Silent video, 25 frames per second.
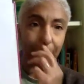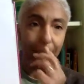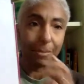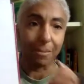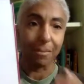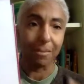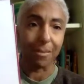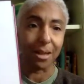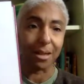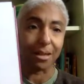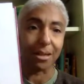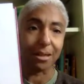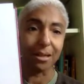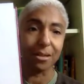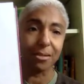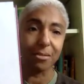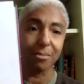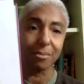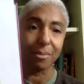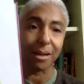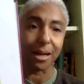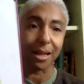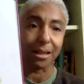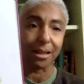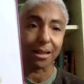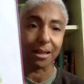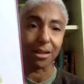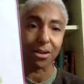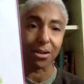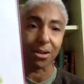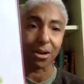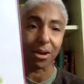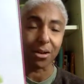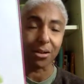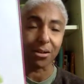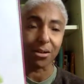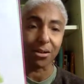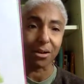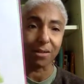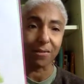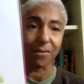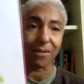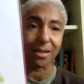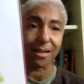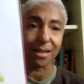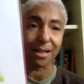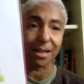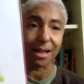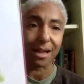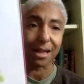Molly Lou Mellon caught
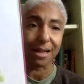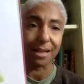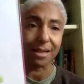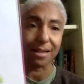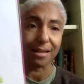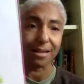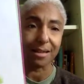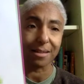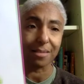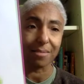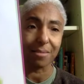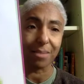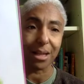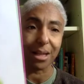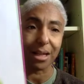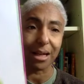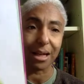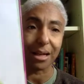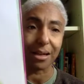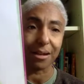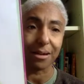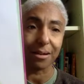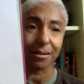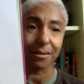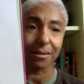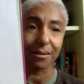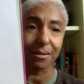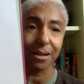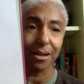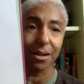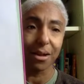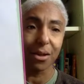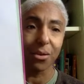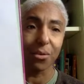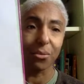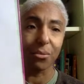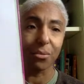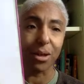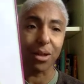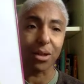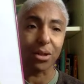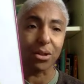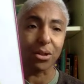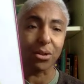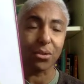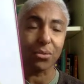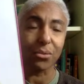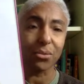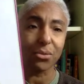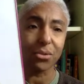Garvin's glasses in midair, went
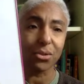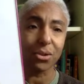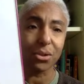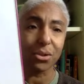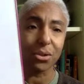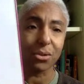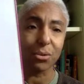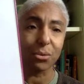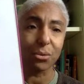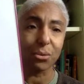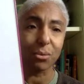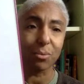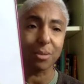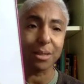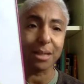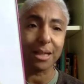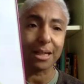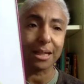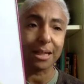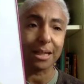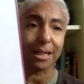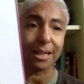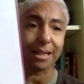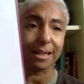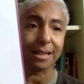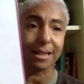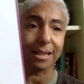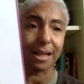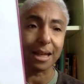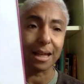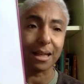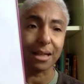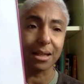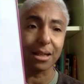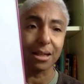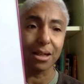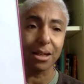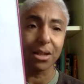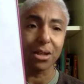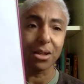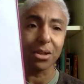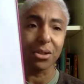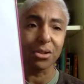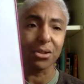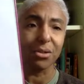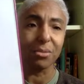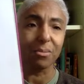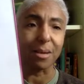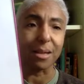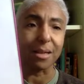nose to nose with Bettina, and said,
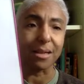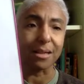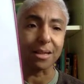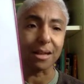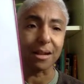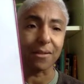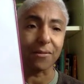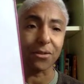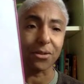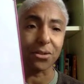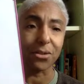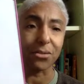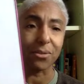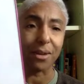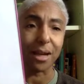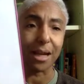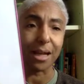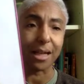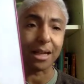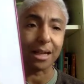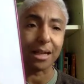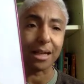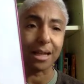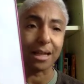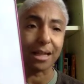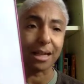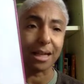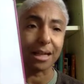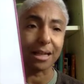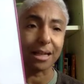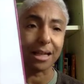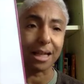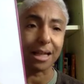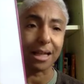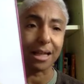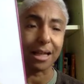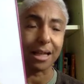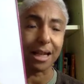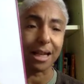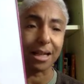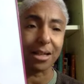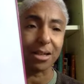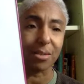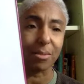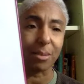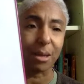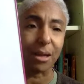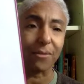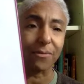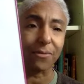you must never do anything like that again
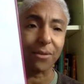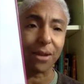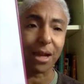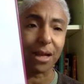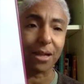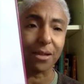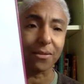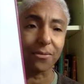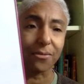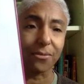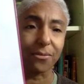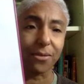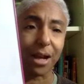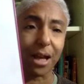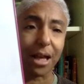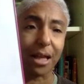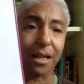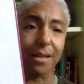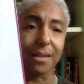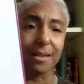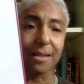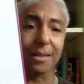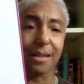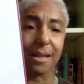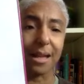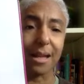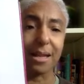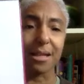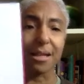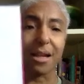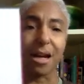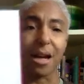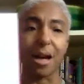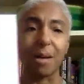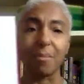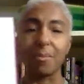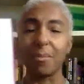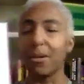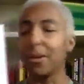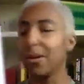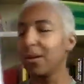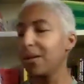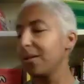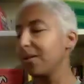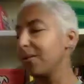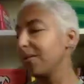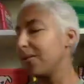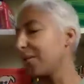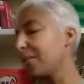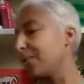to my friend. Friends stand up
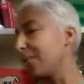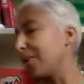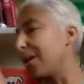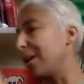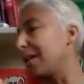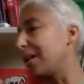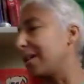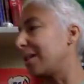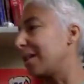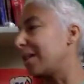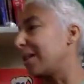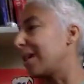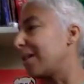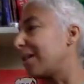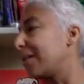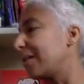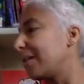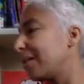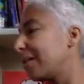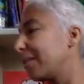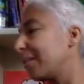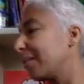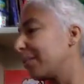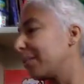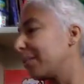for one another.